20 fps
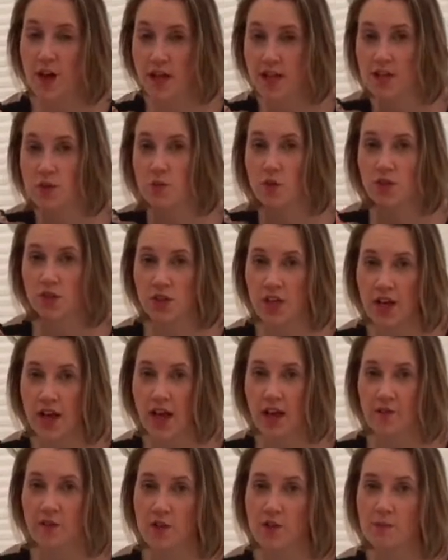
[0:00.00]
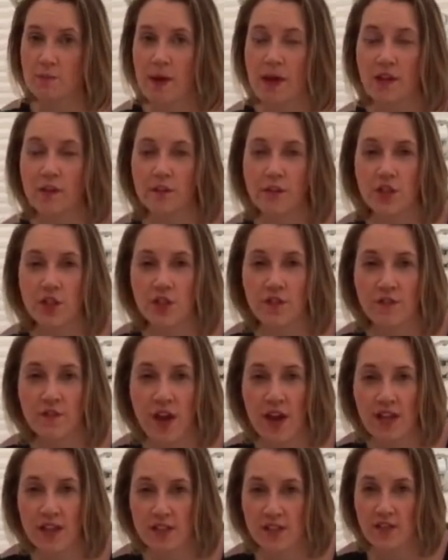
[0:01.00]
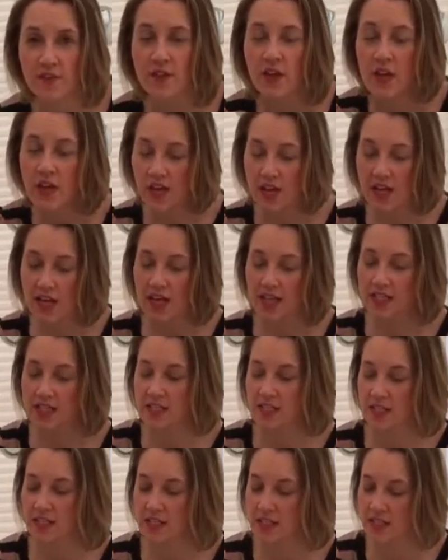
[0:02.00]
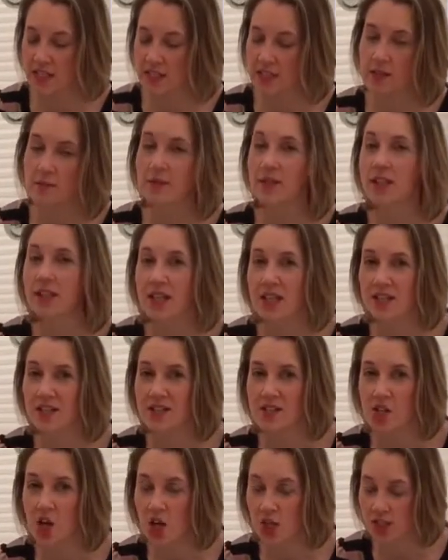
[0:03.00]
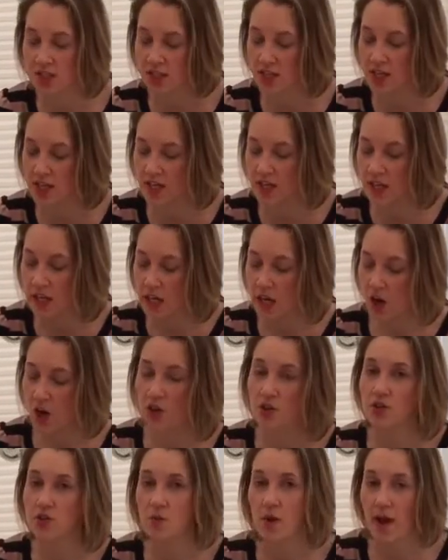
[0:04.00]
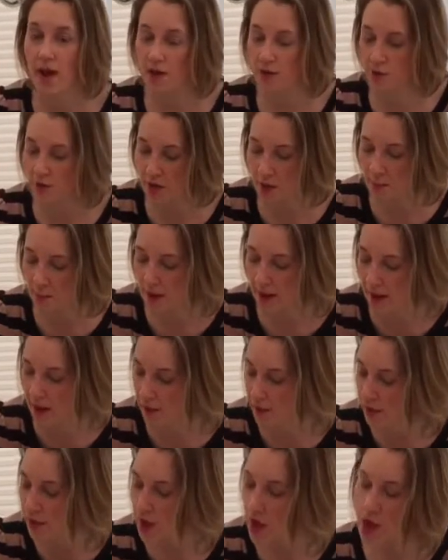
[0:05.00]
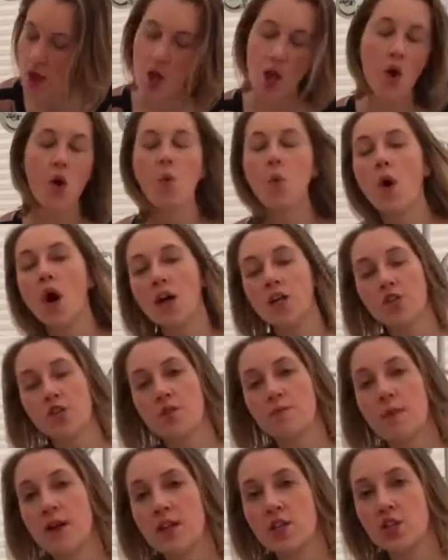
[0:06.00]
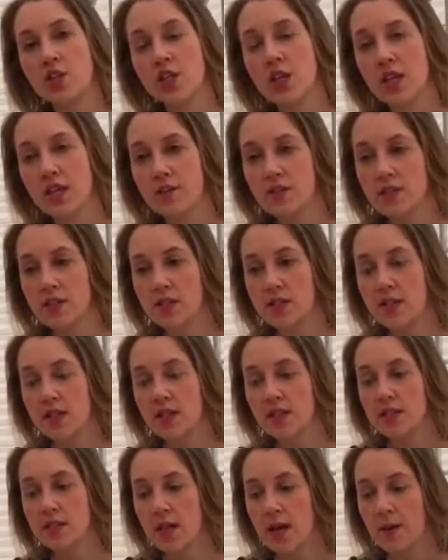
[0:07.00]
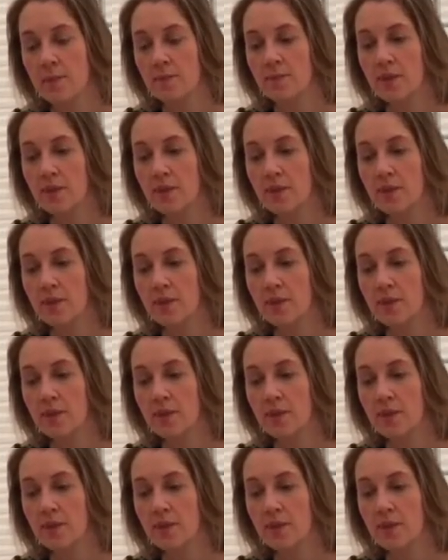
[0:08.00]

that is what's going to have those beneficial effects of cleansing the system and kick-starting it onto a healthier path. What I should mention here is that